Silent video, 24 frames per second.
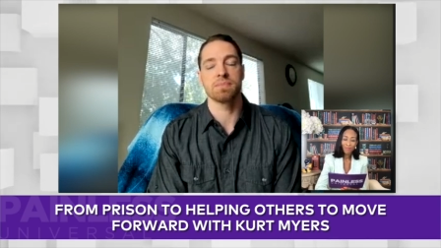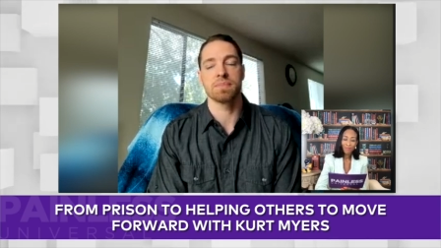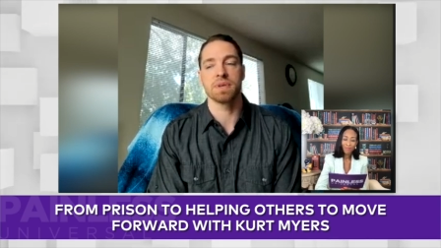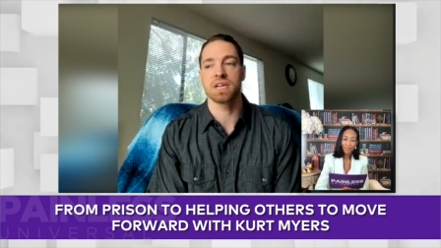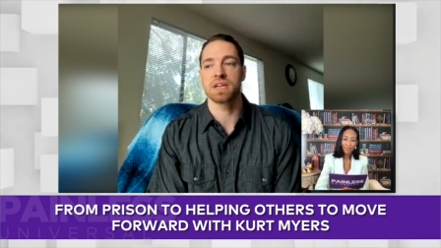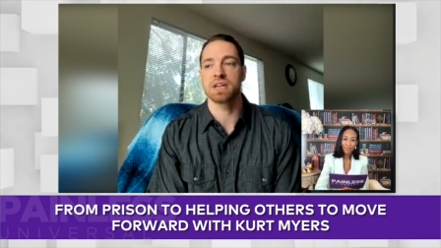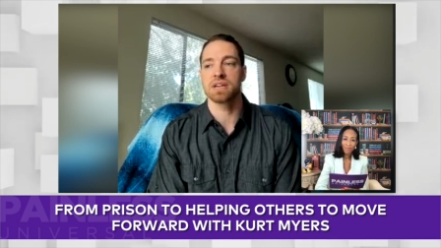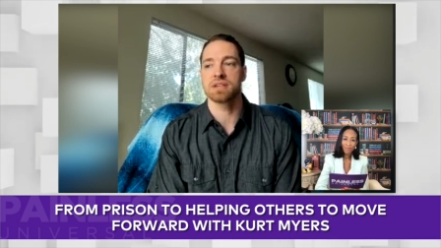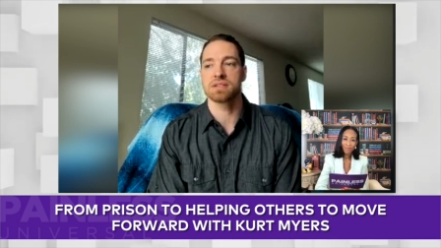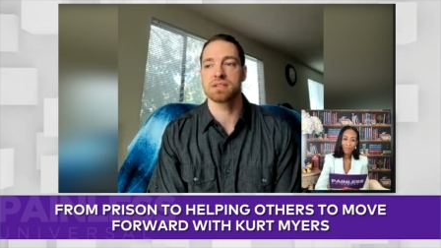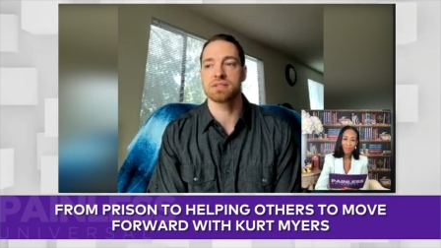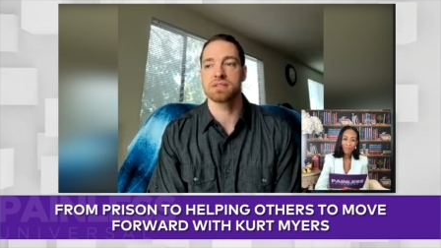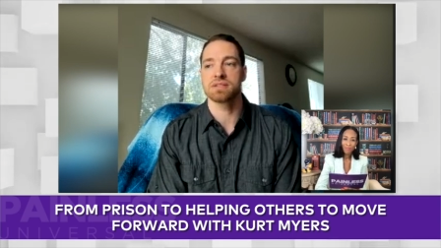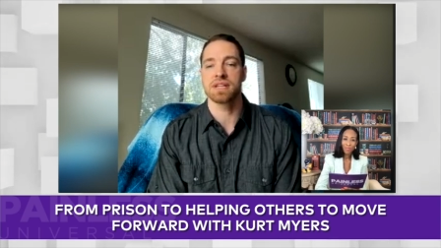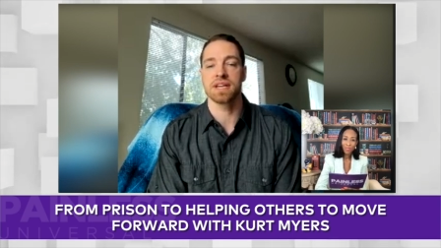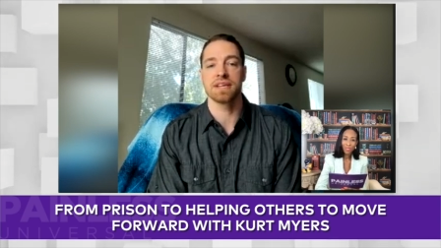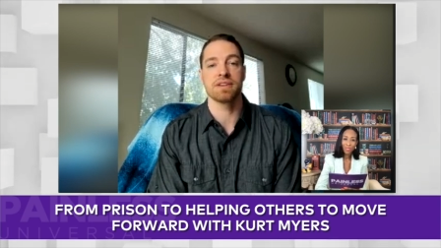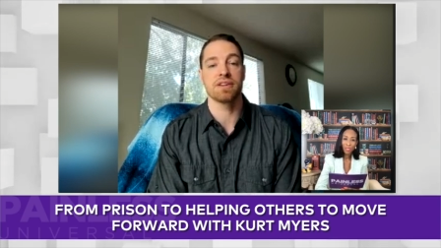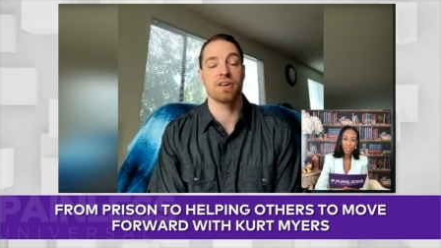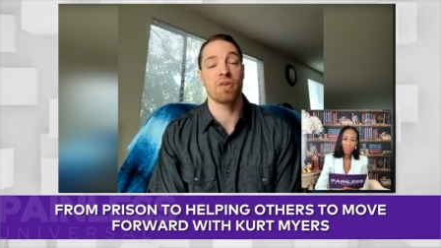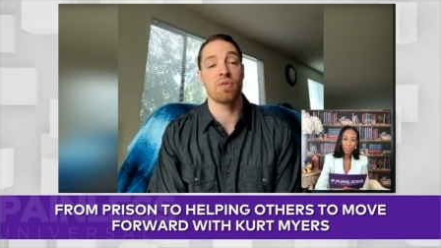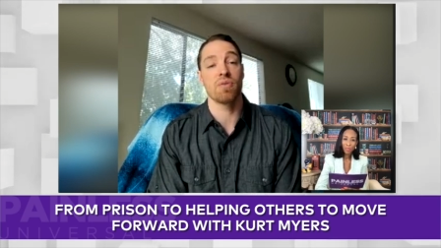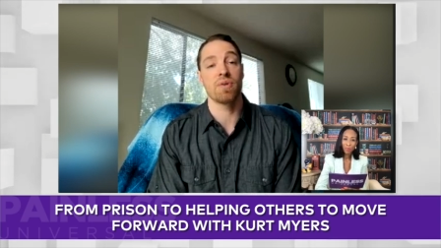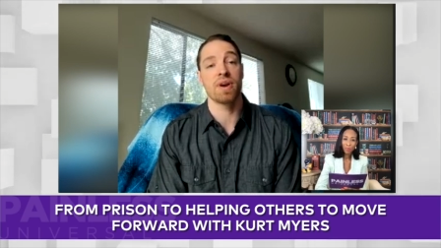because they
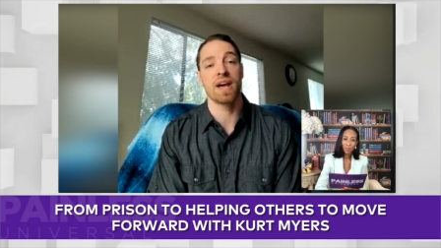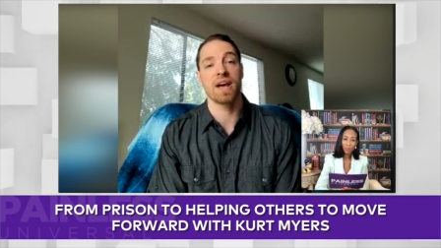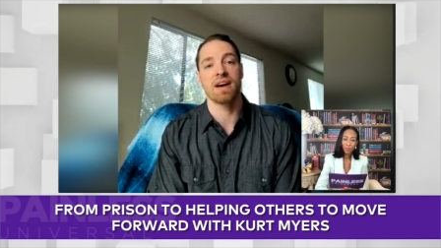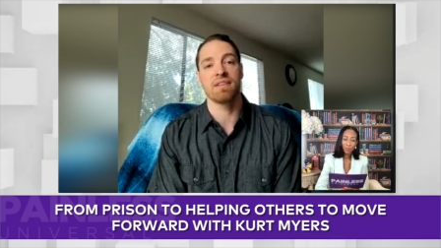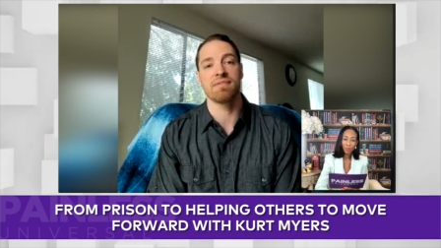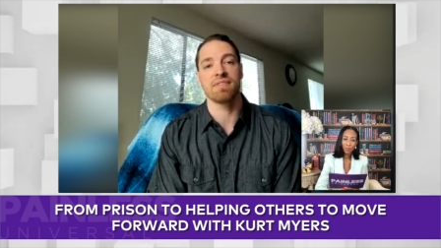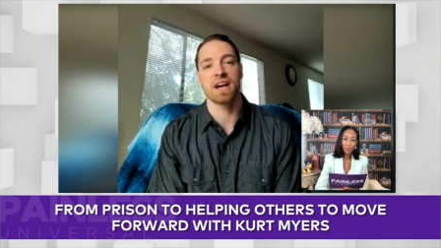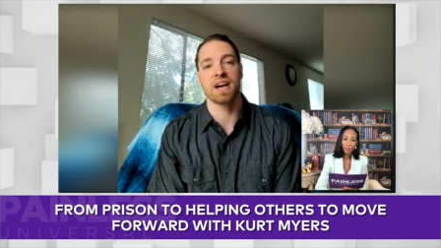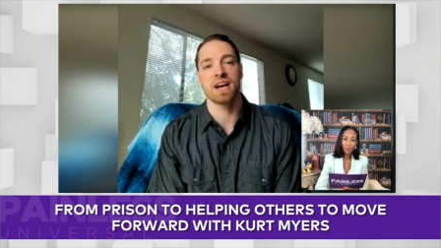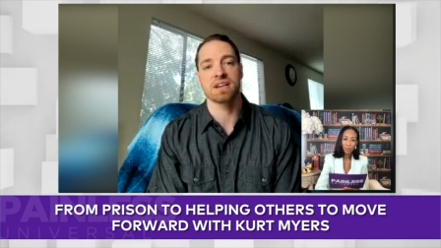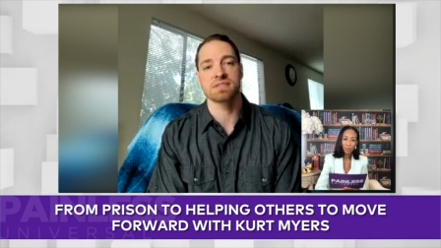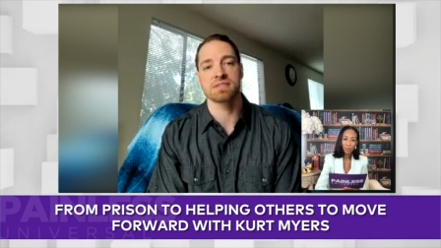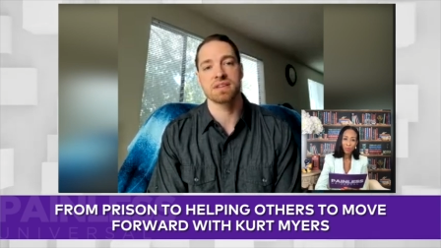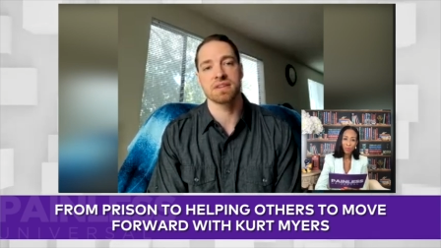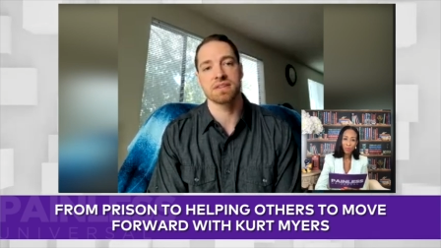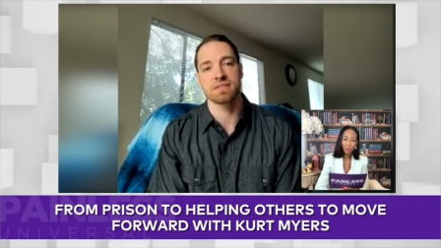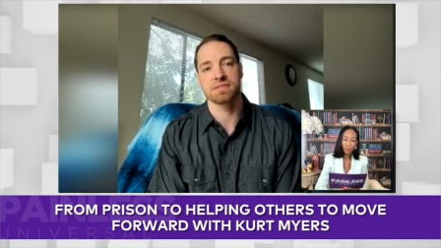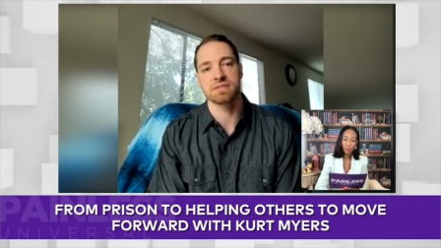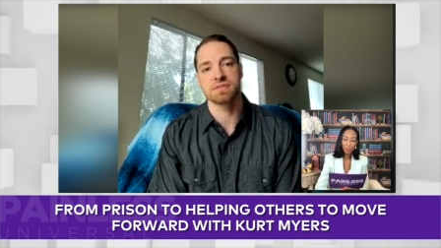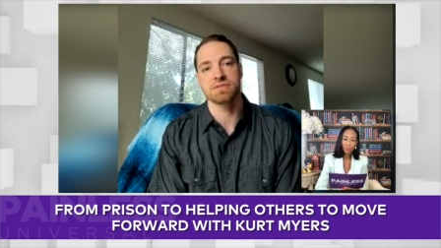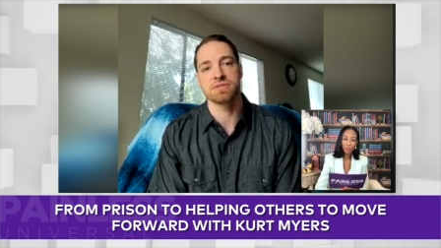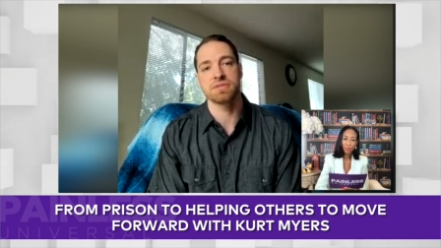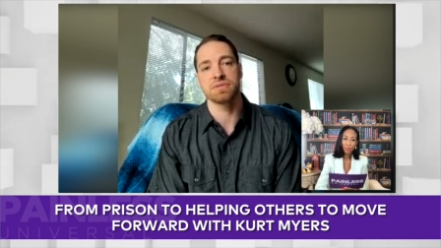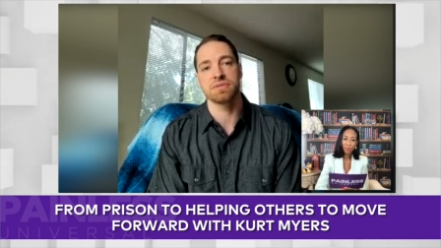don't have access
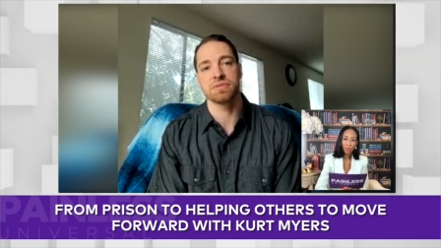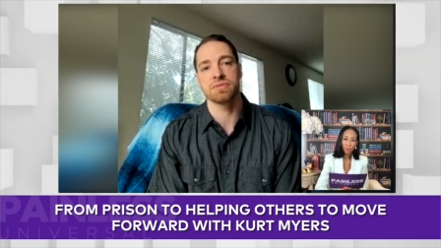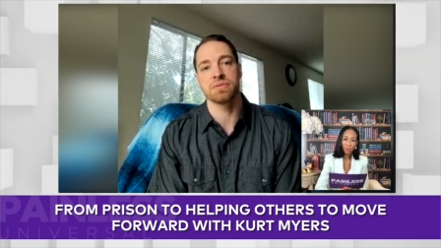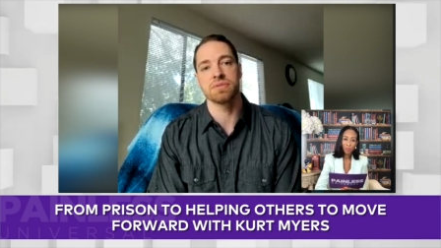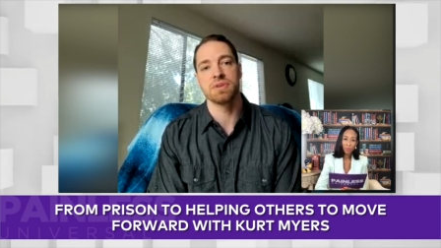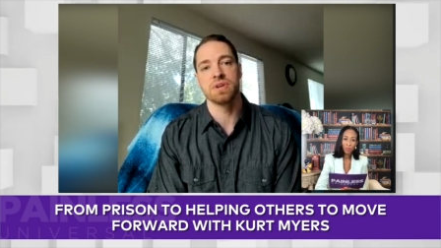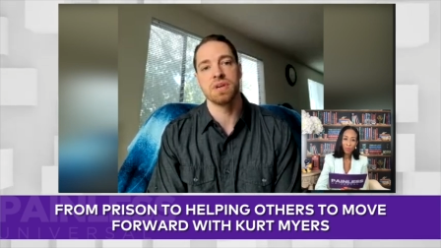to,